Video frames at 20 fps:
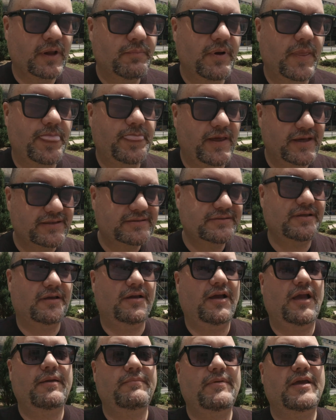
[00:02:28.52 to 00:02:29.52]
But this
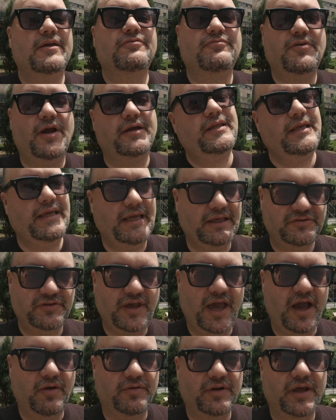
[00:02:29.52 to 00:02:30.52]
time, it finally gets
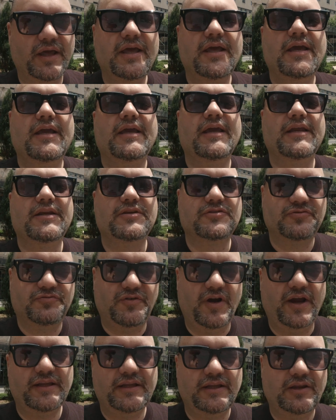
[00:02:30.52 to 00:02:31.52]
out. It is
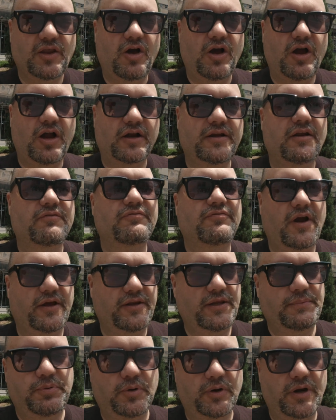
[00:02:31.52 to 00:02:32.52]
finally logged and
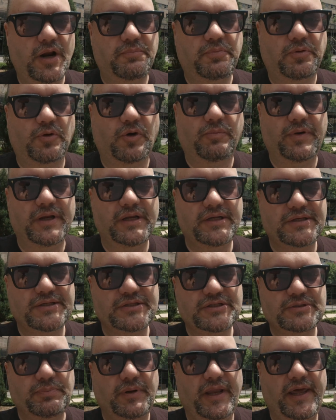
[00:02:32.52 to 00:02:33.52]
finally put on permanent
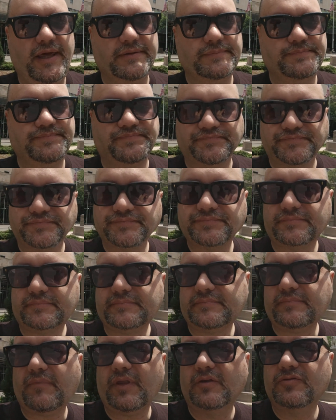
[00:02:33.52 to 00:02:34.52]
display.
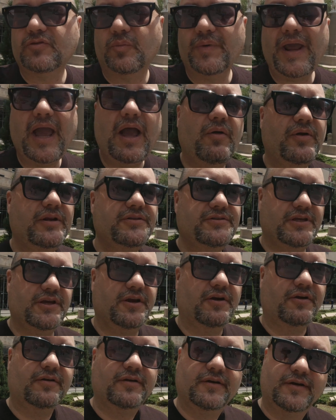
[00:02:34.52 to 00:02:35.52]
So now it is
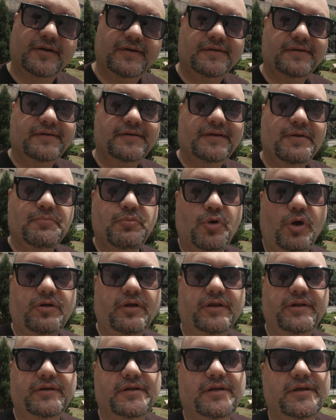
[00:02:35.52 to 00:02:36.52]
here in
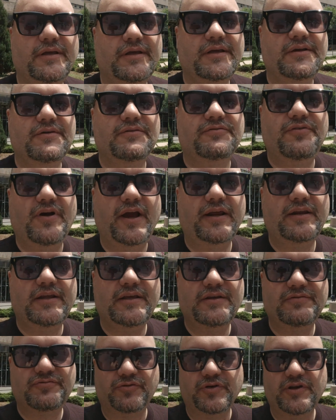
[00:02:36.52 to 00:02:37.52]
Brooklyn,
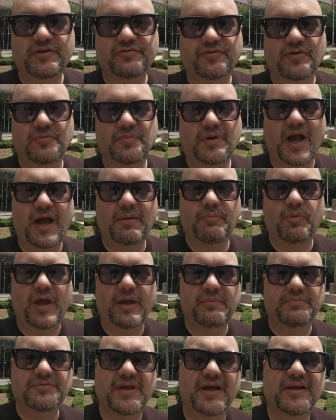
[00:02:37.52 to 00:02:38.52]
finally free from
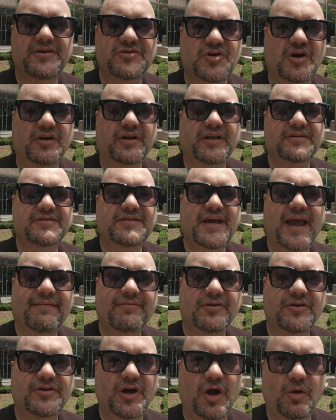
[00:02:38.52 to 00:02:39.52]
cobwebs and drunken
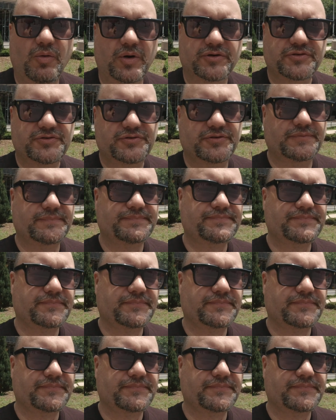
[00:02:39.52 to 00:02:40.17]
tavern goers.